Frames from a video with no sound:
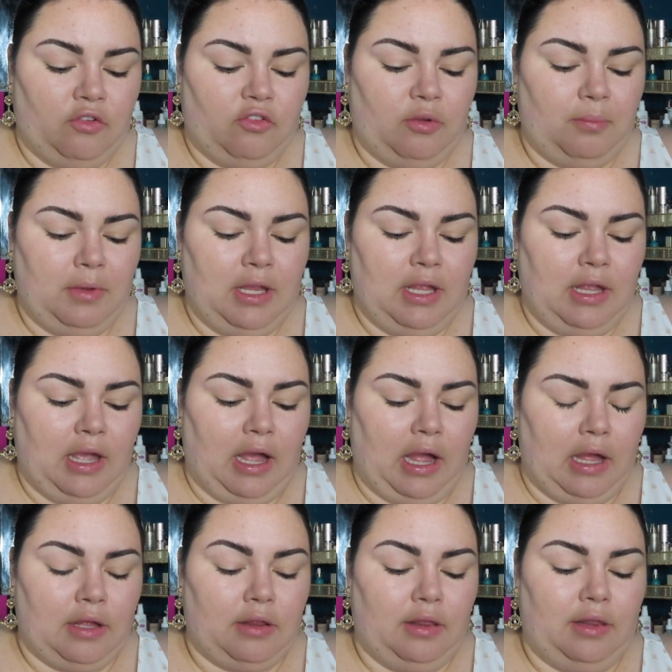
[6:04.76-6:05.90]
To me,
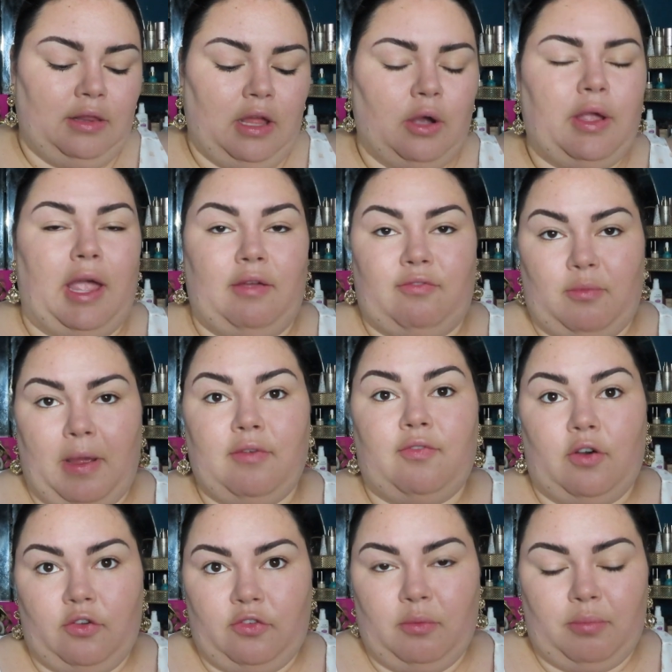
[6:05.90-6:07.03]
okay, for my
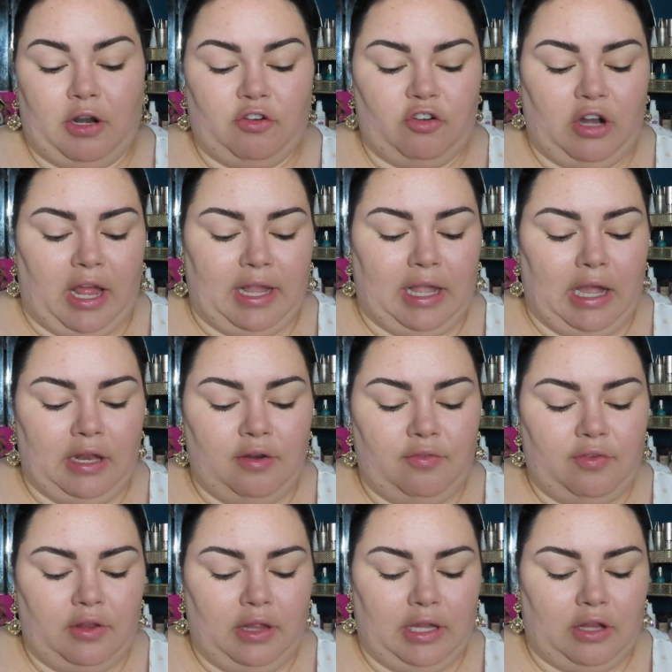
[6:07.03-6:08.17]
first impression, I kind of
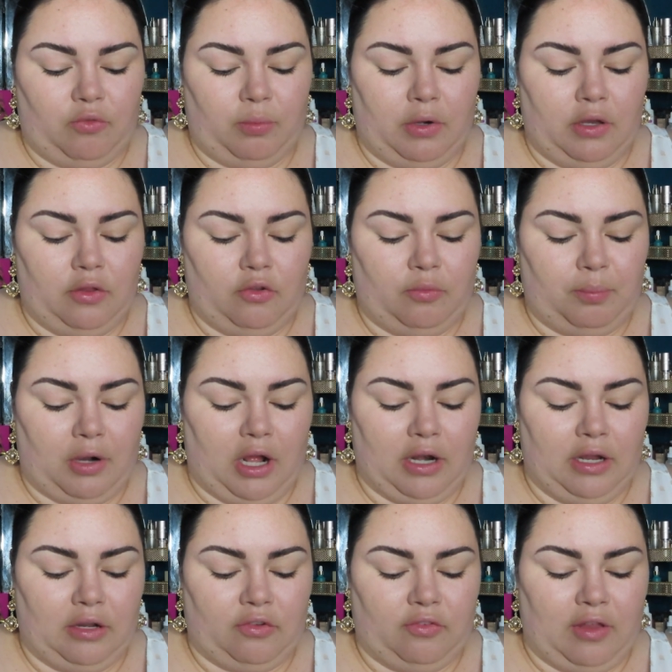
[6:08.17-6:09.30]
feel like it's one of those
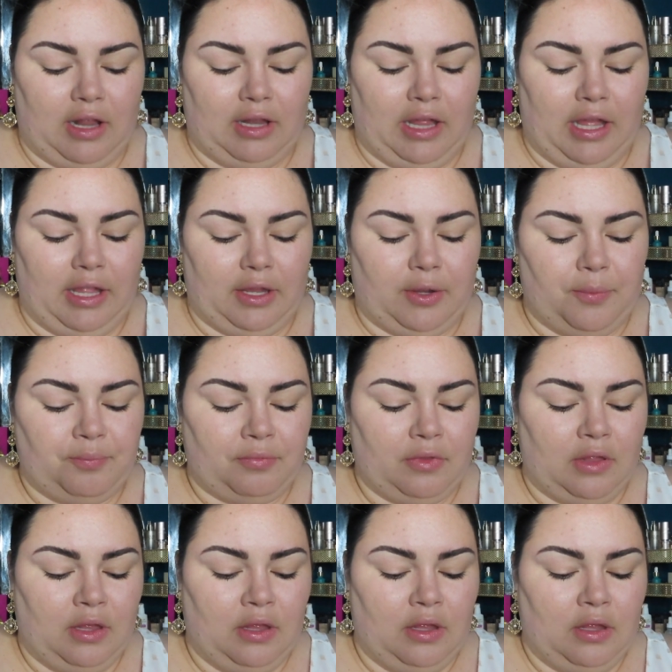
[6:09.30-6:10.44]
products that, like,
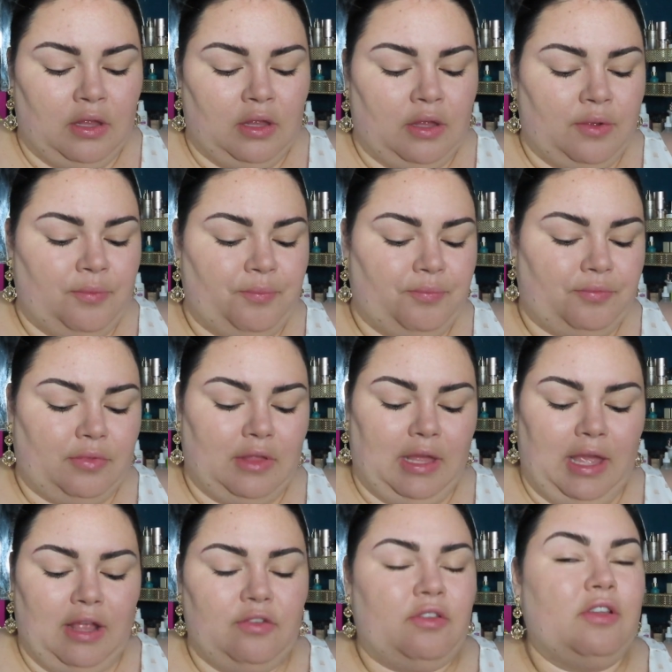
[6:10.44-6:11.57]

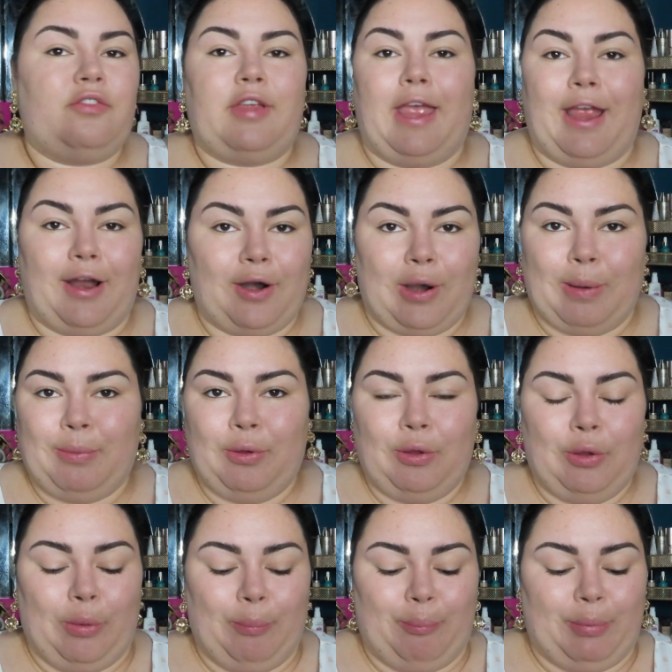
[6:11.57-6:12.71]
isn't
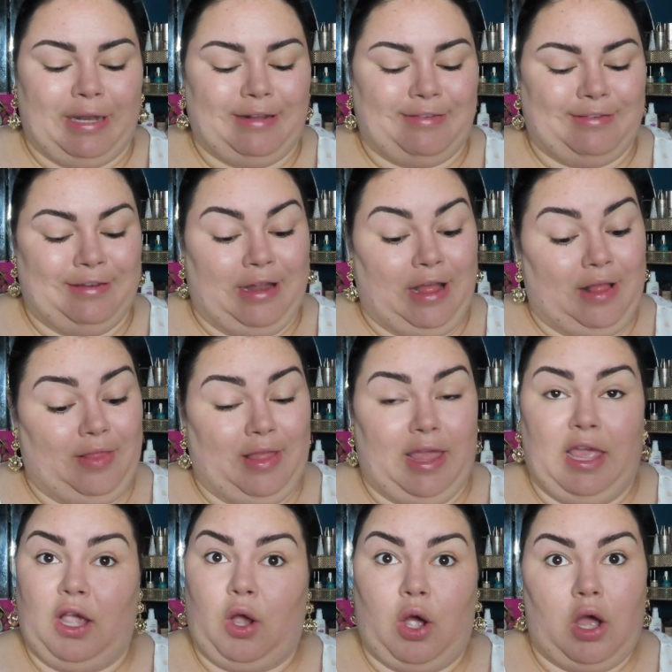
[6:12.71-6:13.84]
terrible, but it's not,
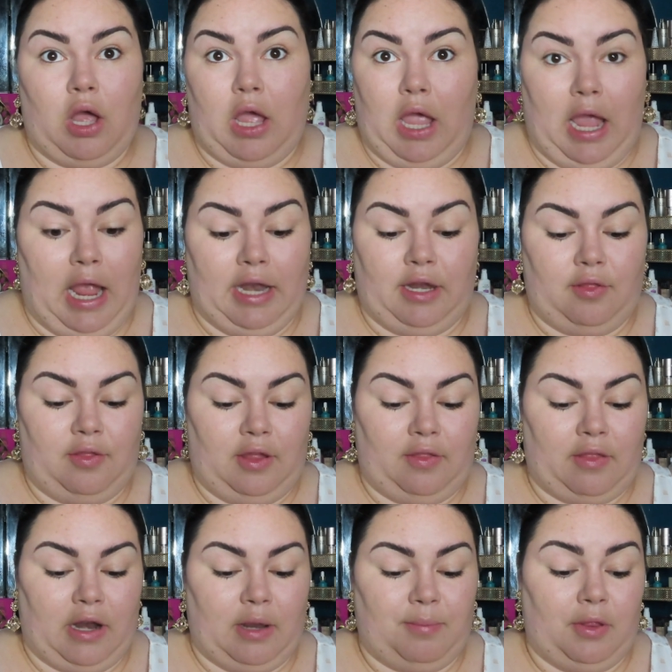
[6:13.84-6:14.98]
like, anything
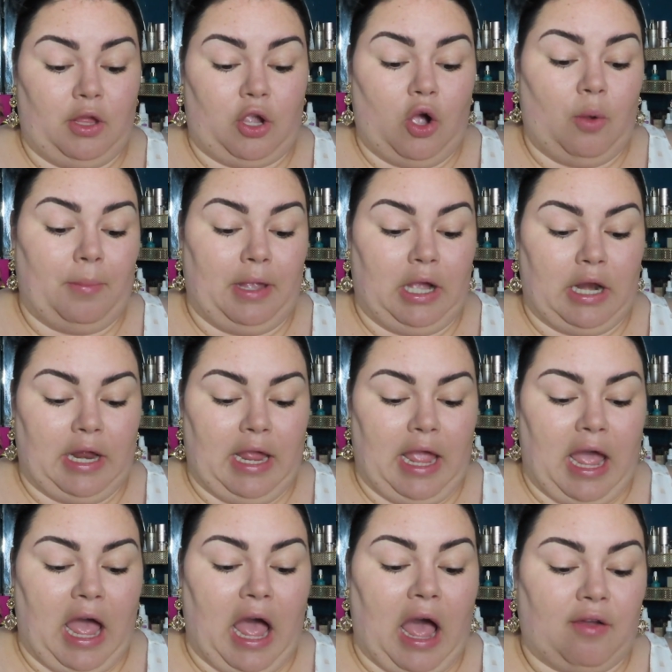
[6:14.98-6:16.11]
that I'd be like, oh my god, I
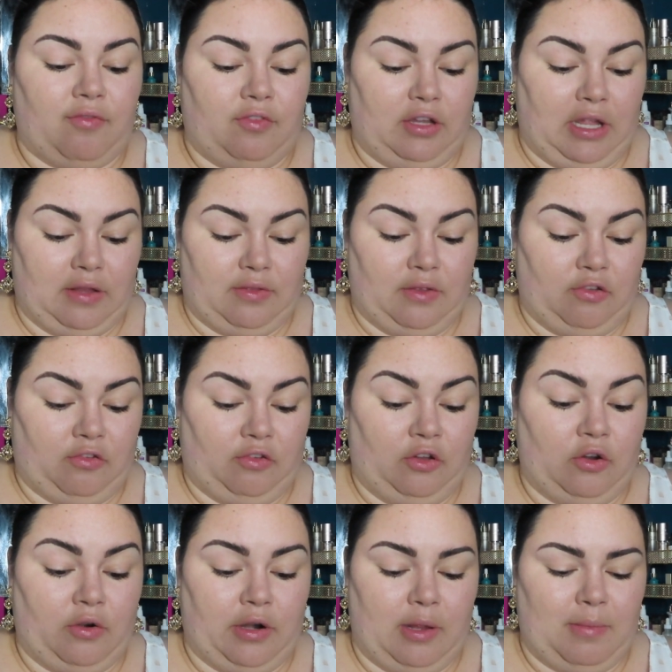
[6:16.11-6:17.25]
have to get this. You
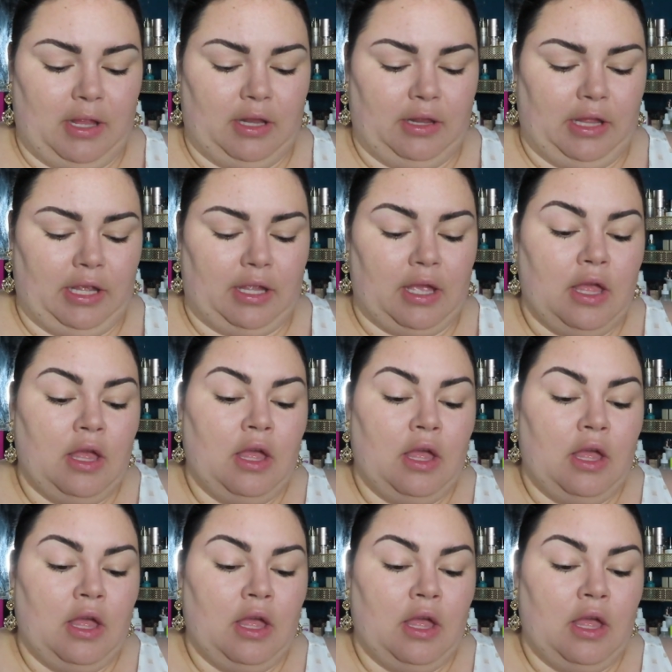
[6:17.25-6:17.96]
know what I mean? Like,